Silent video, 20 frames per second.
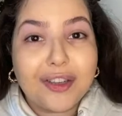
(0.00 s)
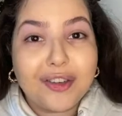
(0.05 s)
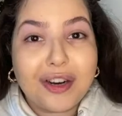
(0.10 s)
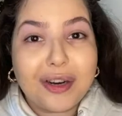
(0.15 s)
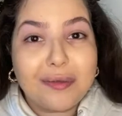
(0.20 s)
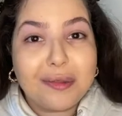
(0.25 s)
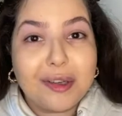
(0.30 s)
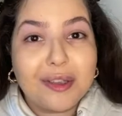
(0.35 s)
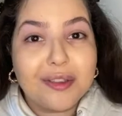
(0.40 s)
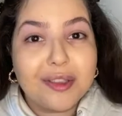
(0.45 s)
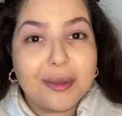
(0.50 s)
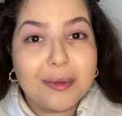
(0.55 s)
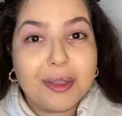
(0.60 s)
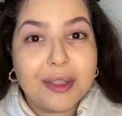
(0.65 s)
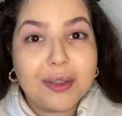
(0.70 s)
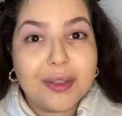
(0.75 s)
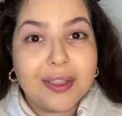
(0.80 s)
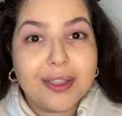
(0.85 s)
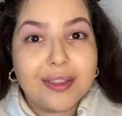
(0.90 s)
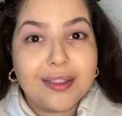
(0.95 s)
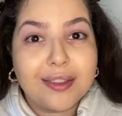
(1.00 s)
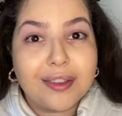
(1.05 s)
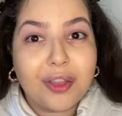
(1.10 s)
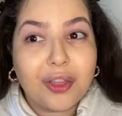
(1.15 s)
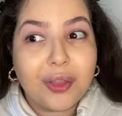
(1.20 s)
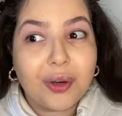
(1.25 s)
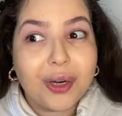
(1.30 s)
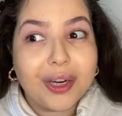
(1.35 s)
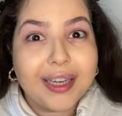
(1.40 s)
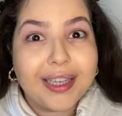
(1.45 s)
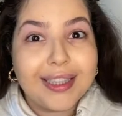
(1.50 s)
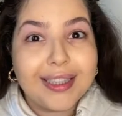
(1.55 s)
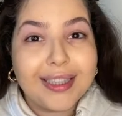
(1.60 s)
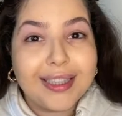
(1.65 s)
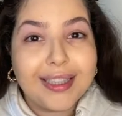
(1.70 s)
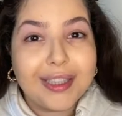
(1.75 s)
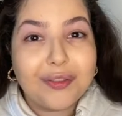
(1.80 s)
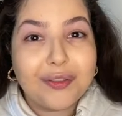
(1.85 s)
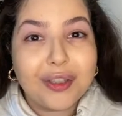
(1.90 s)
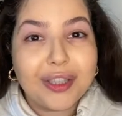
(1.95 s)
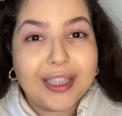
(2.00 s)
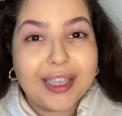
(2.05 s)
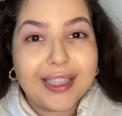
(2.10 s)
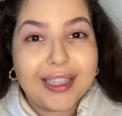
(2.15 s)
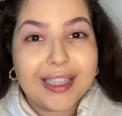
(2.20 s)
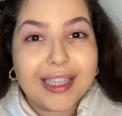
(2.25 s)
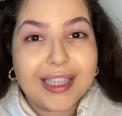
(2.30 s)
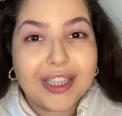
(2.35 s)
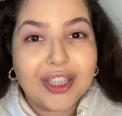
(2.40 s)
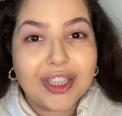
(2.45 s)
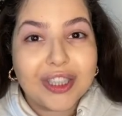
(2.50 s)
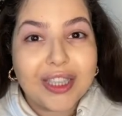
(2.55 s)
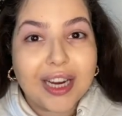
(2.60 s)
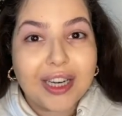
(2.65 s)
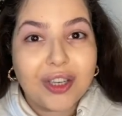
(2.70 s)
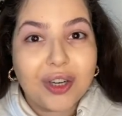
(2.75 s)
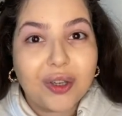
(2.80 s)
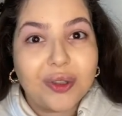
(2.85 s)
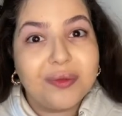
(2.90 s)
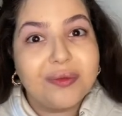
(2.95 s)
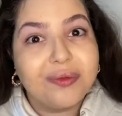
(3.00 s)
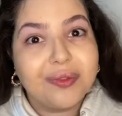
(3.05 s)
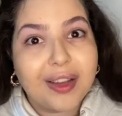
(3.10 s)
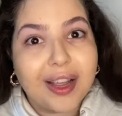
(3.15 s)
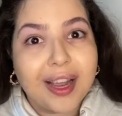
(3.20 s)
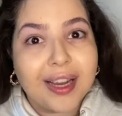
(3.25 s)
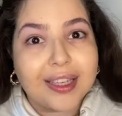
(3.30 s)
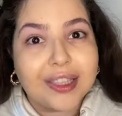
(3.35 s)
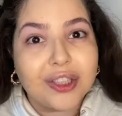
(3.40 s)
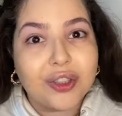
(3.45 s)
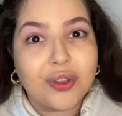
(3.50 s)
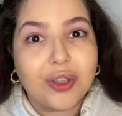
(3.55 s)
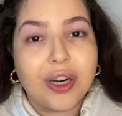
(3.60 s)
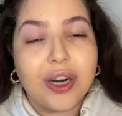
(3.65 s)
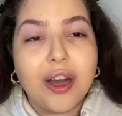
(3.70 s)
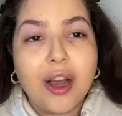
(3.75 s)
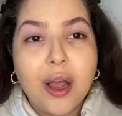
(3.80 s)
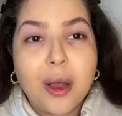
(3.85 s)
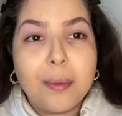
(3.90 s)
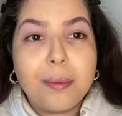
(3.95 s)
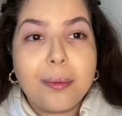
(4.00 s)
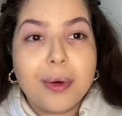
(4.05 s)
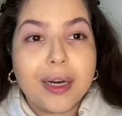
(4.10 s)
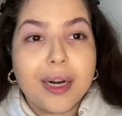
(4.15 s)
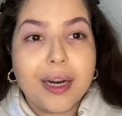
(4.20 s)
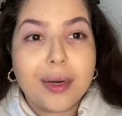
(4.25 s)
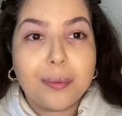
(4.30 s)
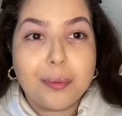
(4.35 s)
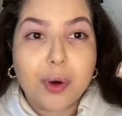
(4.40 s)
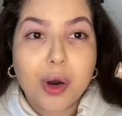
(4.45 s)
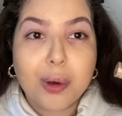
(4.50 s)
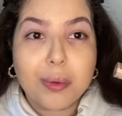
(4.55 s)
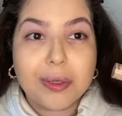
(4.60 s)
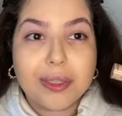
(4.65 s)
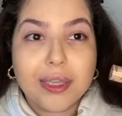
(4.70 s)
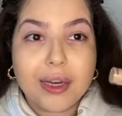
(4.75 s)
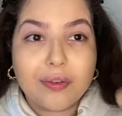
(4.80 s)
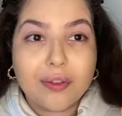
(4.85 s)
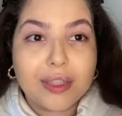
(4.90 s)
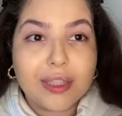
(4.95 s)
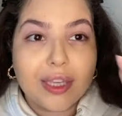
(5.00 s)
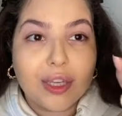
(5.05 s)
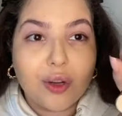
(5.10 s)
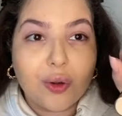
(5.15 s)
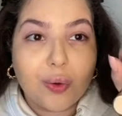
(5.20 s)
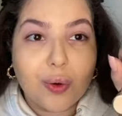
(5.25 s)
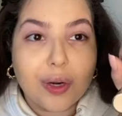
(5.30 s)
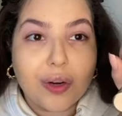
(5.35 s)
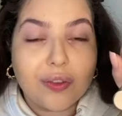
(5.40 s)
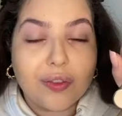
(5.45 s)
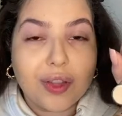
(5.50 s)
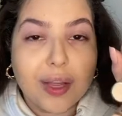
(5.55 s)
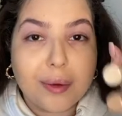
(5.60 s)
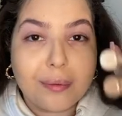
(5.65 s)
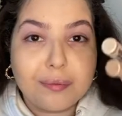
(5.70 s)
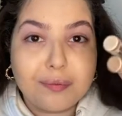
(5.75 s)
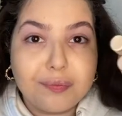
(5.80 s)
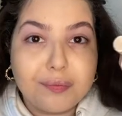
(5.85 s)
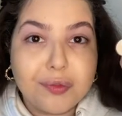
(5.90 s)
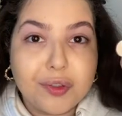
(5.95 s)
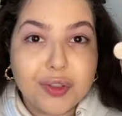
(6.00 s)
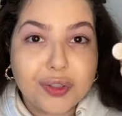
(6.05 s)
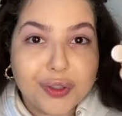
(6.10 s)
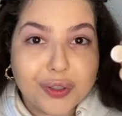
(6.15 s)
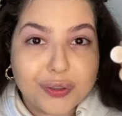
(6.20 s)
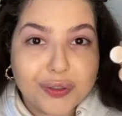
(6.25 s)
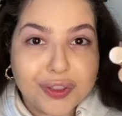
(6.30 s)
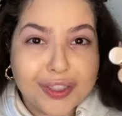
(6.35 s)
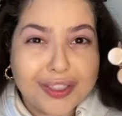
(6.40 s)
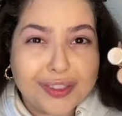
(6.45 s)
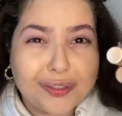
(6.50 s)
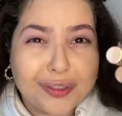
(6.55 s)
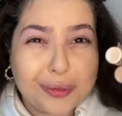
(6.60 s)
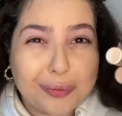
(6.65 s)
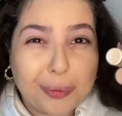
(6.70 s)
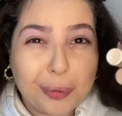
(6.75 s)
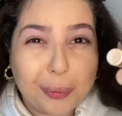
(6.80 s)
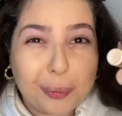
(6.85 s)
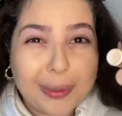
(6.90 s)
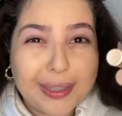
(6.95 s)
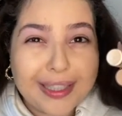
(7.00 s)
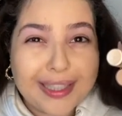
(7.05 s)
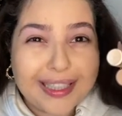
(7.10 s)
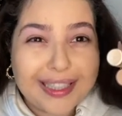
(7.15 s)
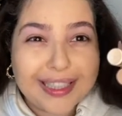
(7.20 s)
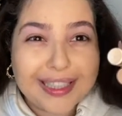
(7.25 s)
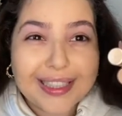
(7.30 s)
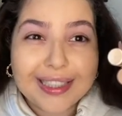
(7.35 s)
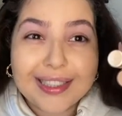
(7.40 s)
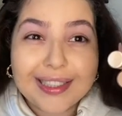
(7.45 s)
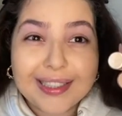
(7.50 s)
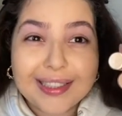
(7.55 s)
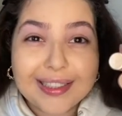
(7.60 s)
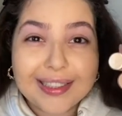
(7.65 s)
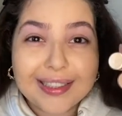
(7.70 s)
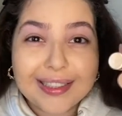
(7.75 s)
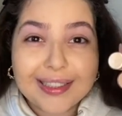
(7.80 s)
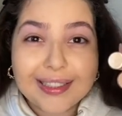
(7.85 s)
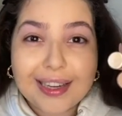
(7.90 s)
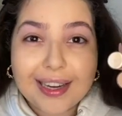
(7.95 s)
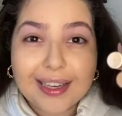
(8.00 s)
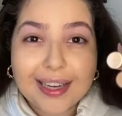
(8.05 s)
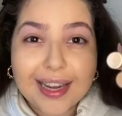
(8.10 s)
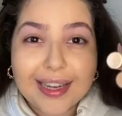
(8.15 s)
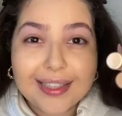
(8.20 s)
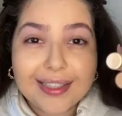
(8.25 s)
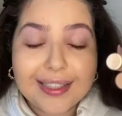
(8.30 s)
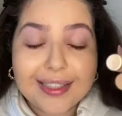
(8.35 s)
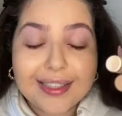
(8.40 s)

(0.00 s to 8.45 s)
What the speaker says: I'm going to be using 3 different concealers. I know, extra, but I promise every single one of them serves a different purpose, I guess.